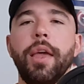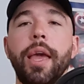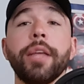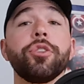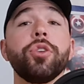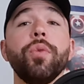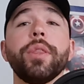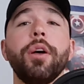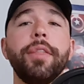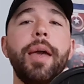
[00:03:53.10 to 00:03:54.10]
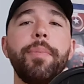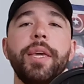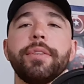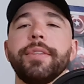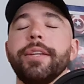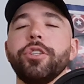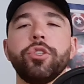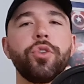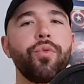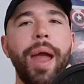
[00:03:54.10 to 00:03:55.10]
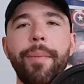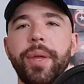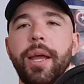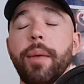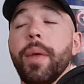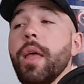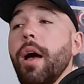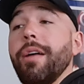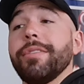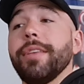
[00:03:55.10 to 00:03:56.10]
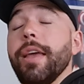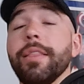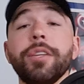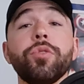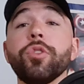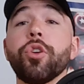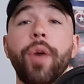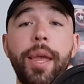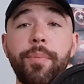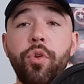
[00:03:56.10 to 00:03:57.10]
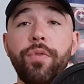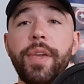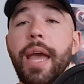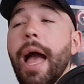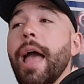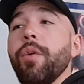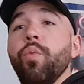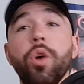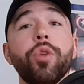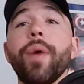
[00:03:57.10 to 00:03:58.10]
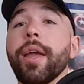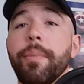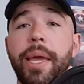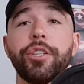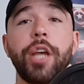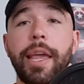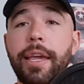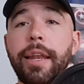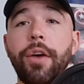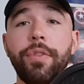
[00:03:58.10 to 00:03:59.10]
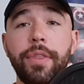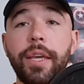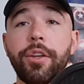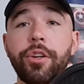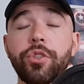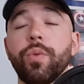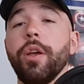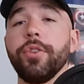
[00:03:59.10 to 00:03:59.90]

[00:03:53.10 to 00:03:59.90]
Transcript: And so, with all that being said, just to wrap it up, I'll say this was a great movie. I would recommend checking it out in theaters while you